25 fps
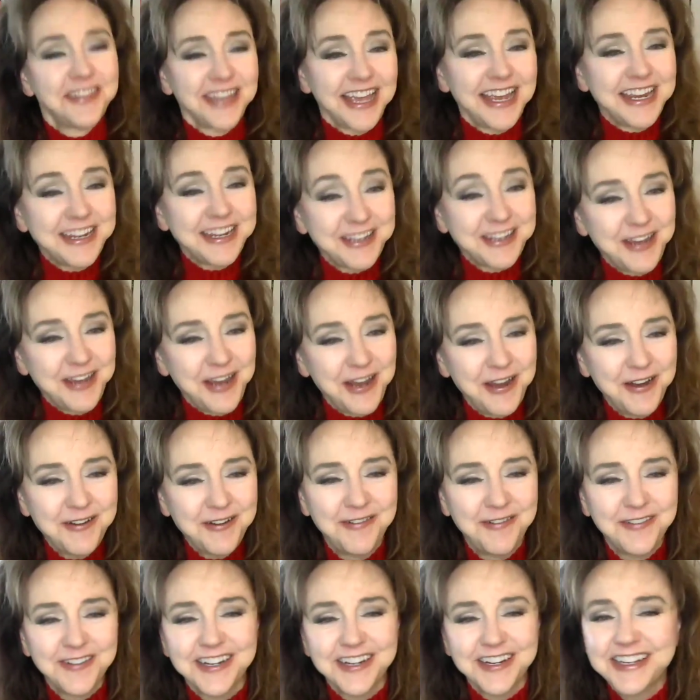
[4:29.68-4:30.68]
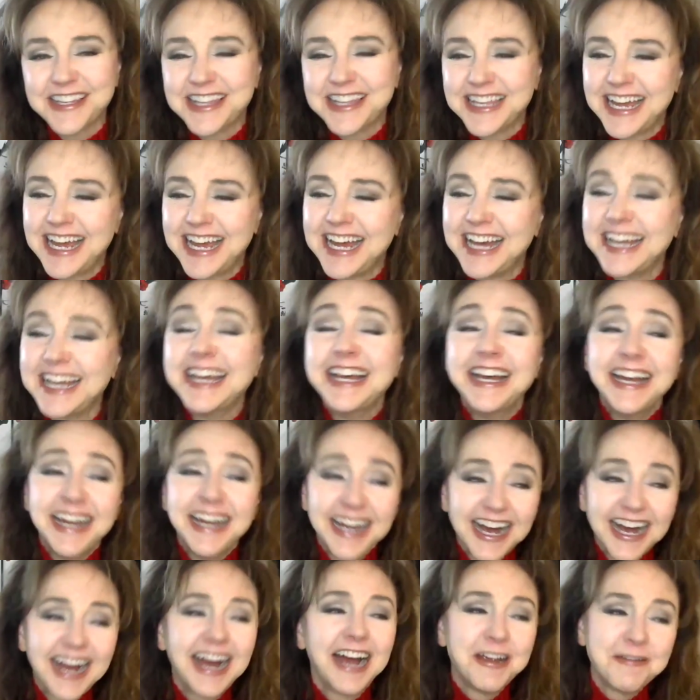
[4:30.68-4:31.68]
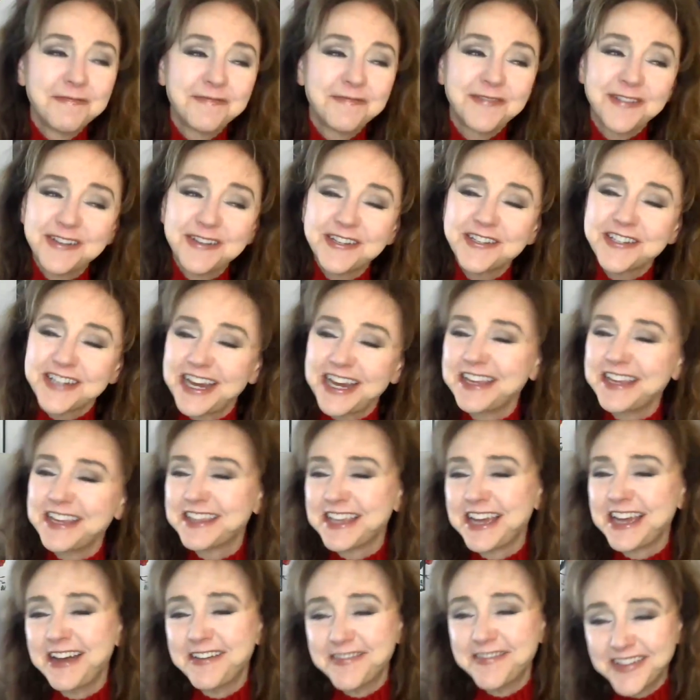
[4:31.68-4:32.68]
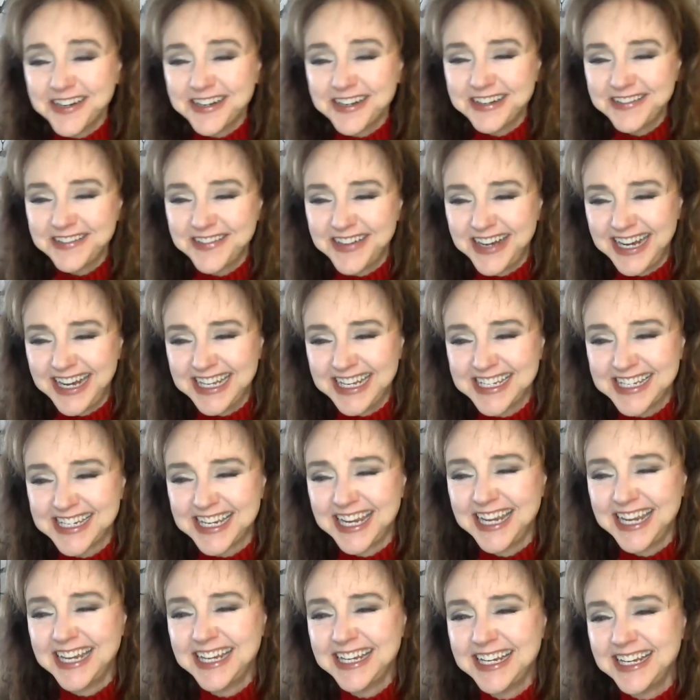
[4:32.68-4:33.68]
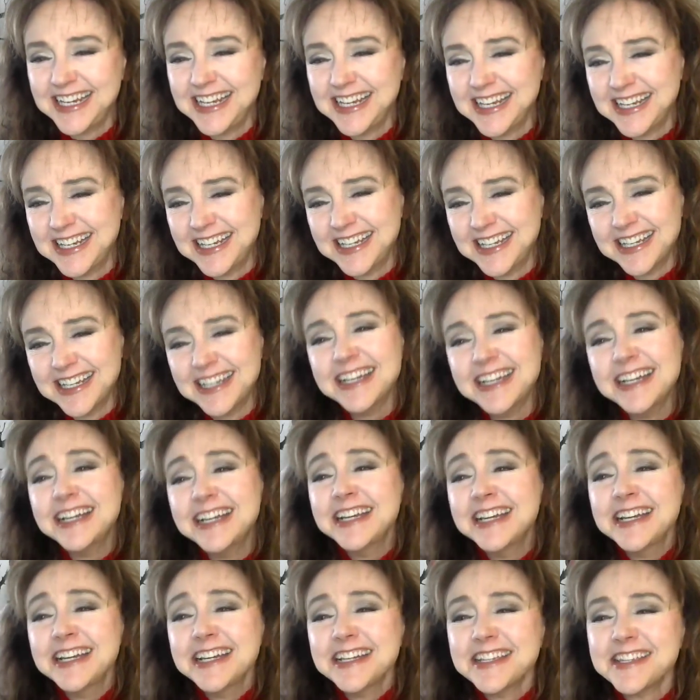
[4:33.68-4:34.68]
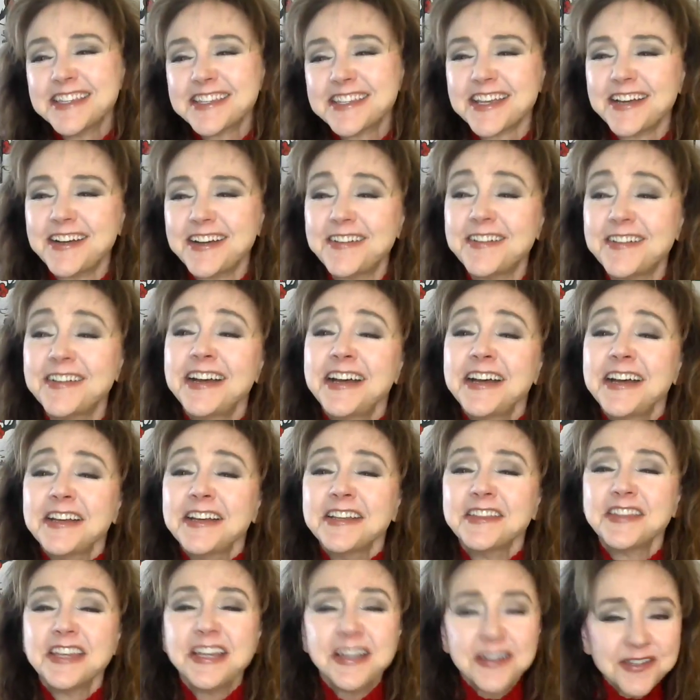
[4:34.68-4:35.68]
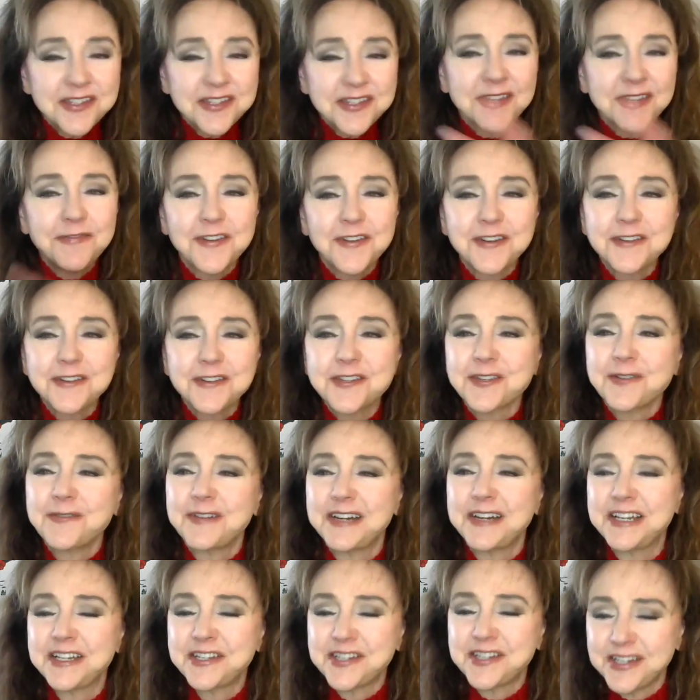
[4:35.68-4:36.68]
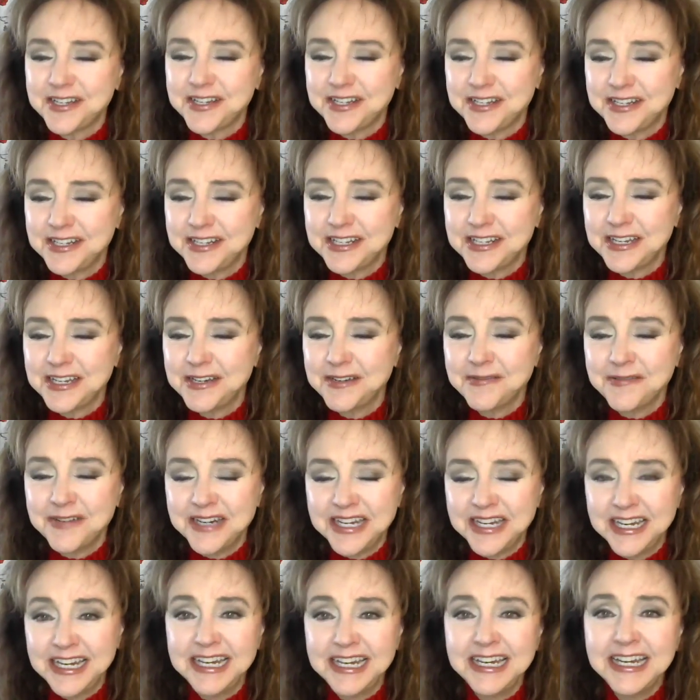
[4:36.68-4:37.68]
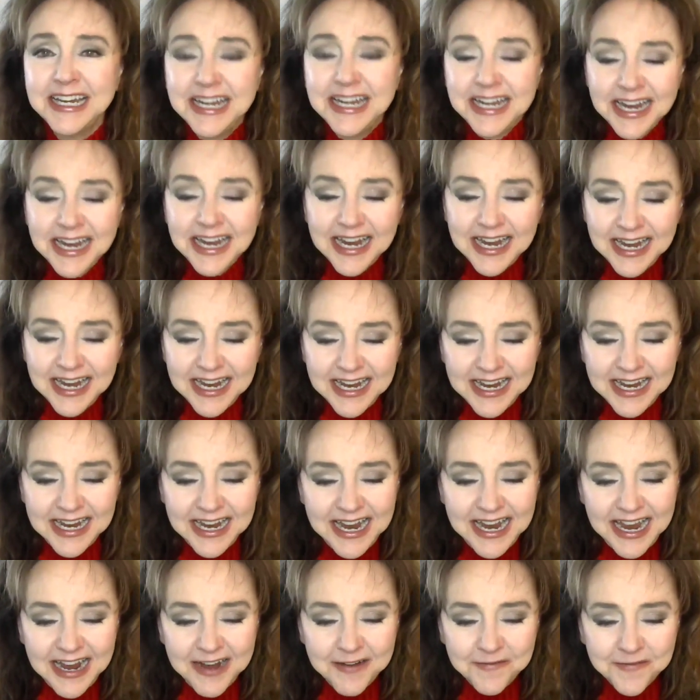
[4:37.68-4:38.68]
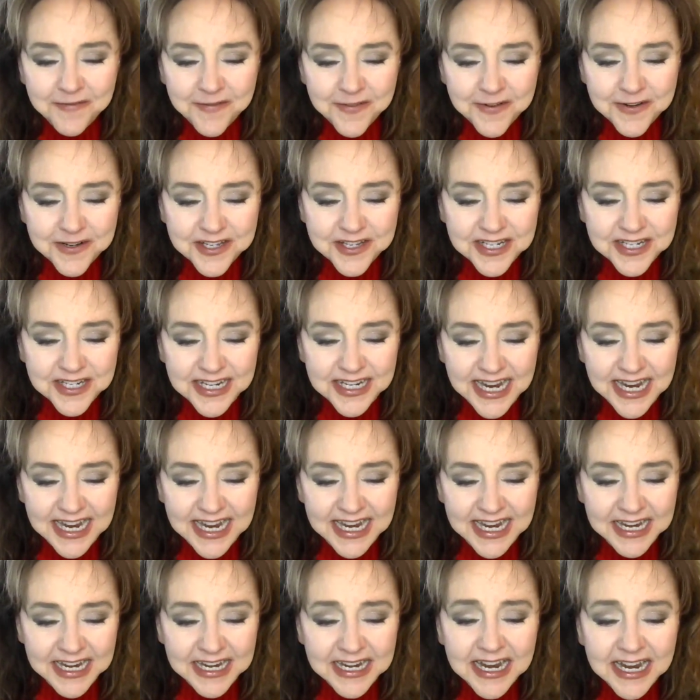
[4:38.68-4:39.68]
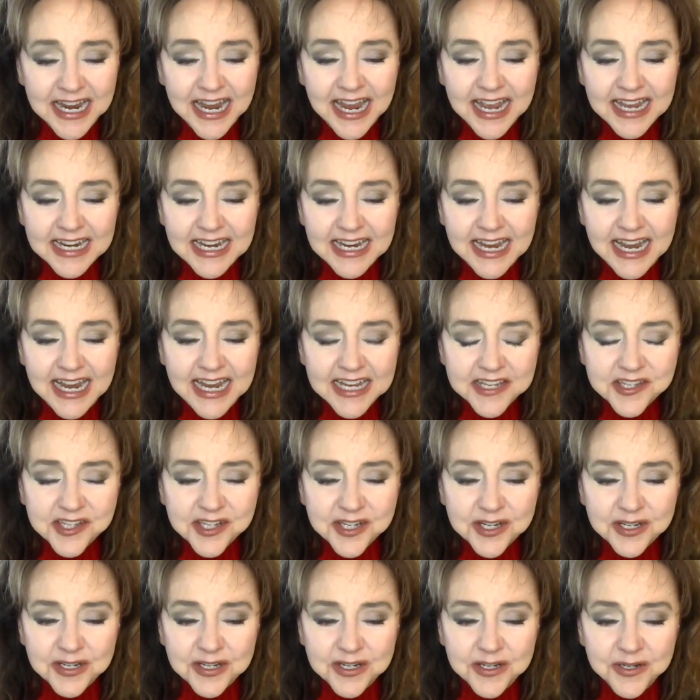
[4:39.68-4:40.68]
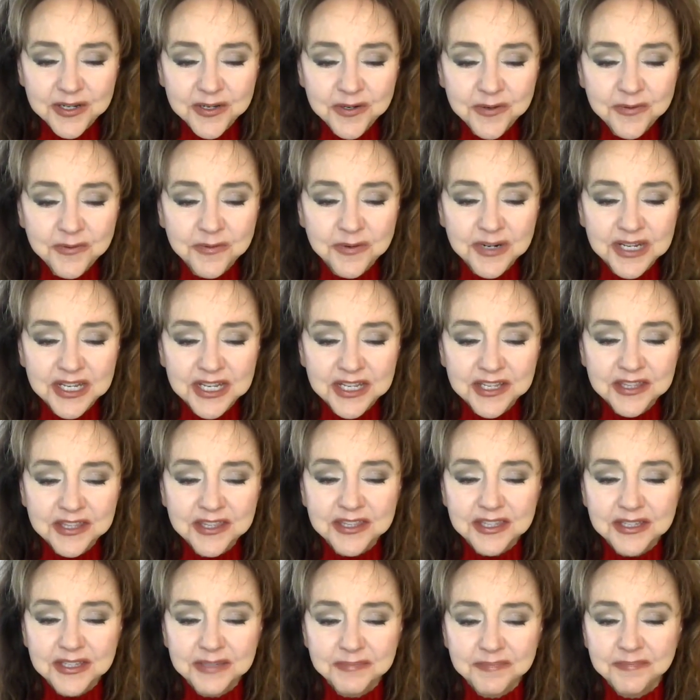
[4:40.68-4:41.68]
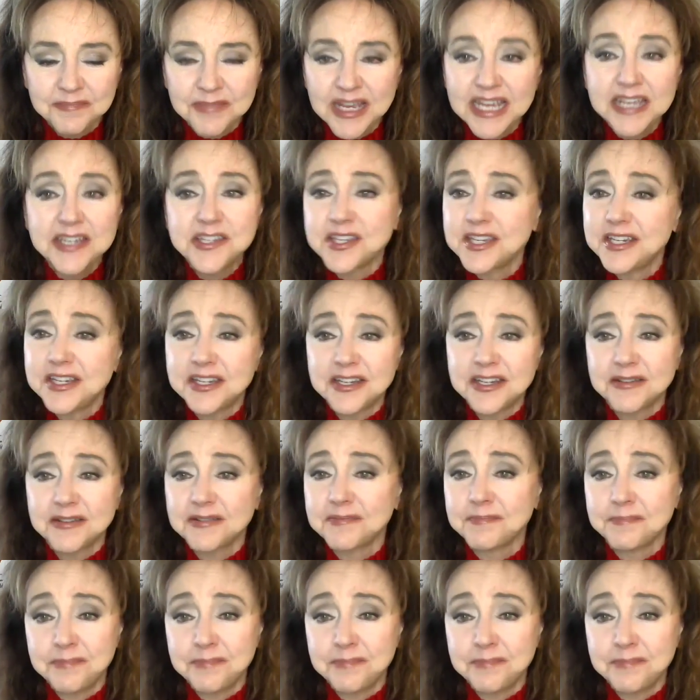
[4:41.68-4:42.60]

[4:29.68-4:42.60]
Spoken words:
Thank you for that. I appreciate that very much. So here's the first question that we have for today, and it has to do with basic